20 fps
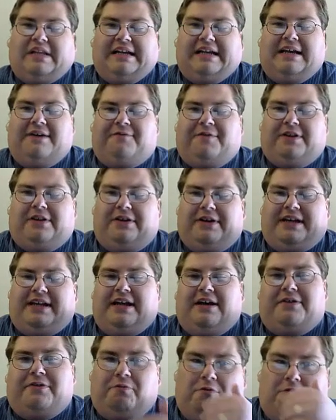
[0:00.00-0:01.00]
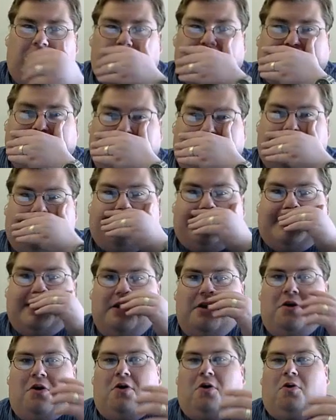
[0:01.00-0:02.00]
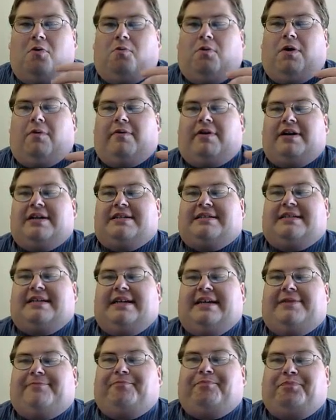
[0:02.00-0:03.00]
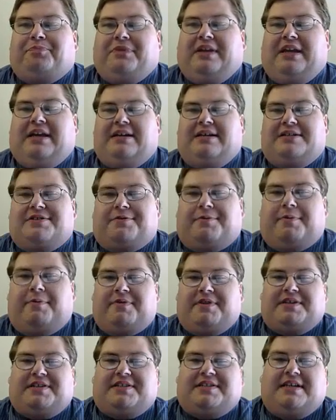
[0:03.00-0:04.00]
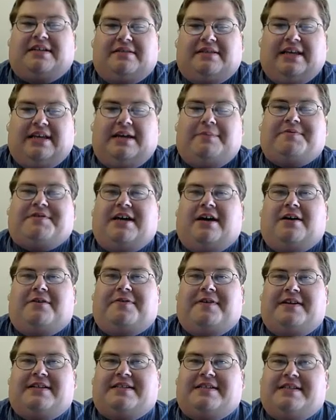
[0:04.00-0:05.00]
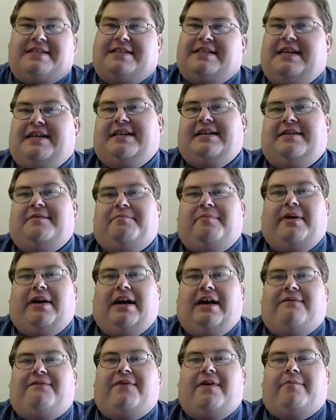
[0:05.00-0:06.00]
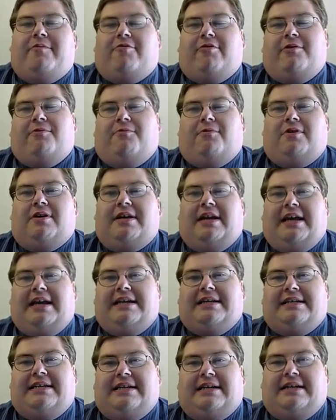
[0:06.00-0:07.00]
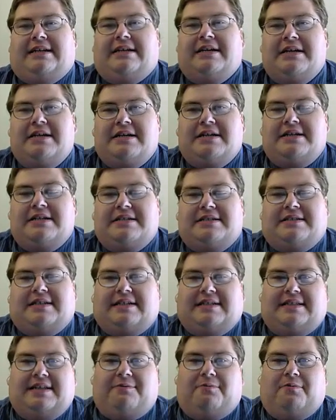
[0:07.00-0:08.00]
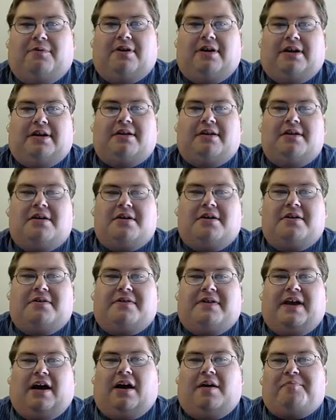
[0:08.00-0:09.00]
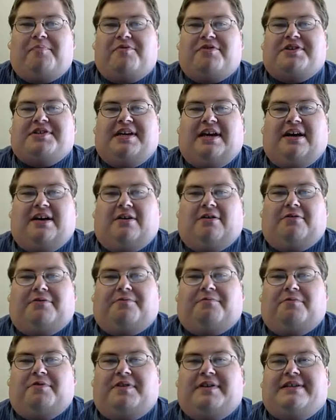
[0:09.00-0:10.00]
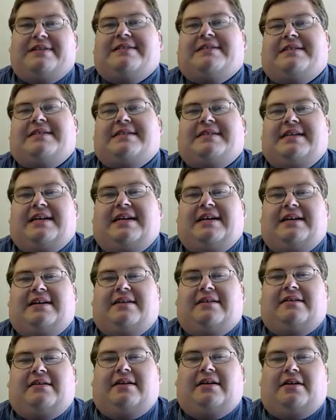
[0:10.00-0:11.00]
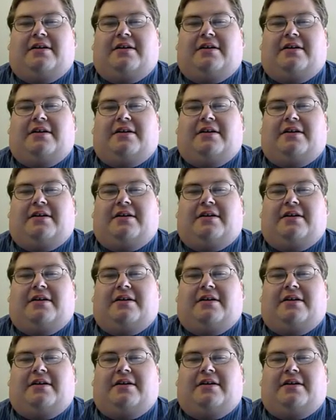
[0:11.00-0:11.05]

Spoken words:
If we look at how the war begins, what we're going to see is, remember, the Deep South had seceded by February 1, 1861. The Upper South will then secede,